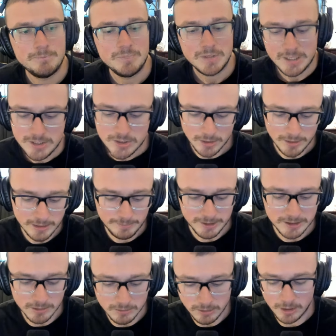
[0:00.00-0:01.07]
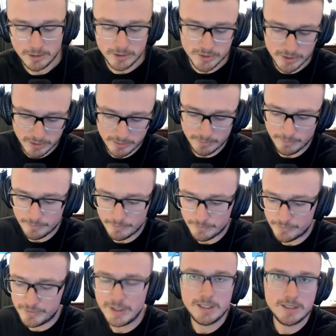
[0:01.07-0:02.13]
He's talking about the larger
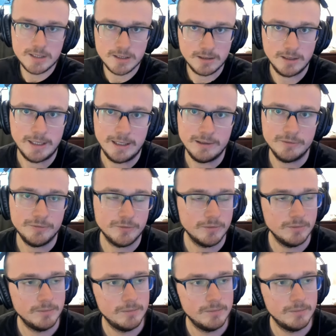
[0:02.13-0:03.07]
things in life